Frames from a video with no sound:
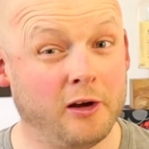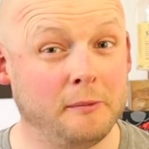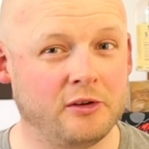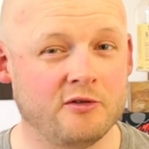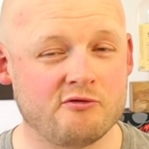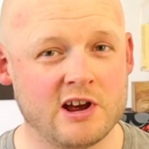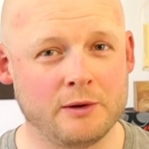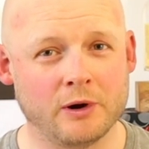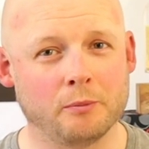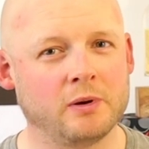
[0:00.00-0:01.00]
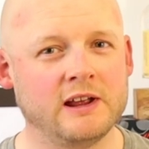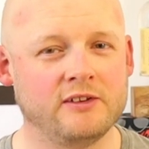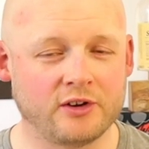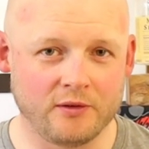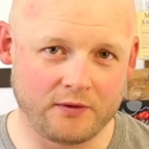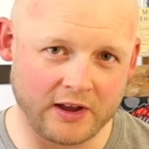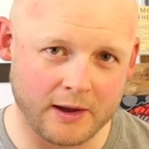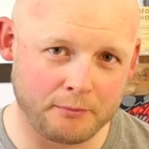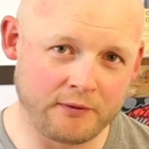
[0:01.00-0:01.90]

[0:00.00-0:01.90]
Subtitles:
I hope you're doing really well. Please don't forget,